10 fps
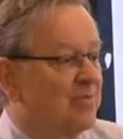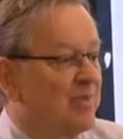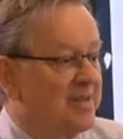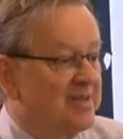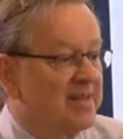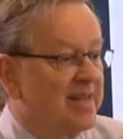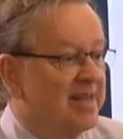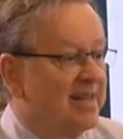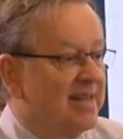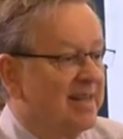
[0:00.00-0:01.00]
waste
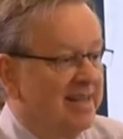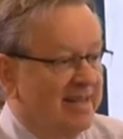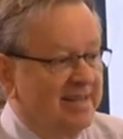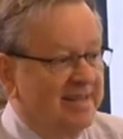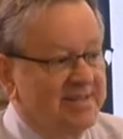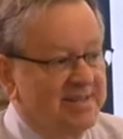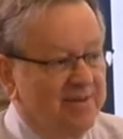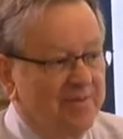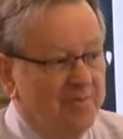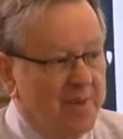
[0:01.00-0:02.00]
the
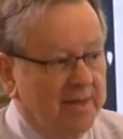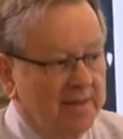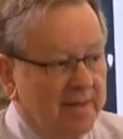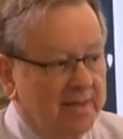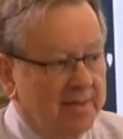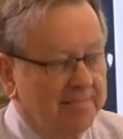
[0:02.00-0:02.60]
city of Baghdad.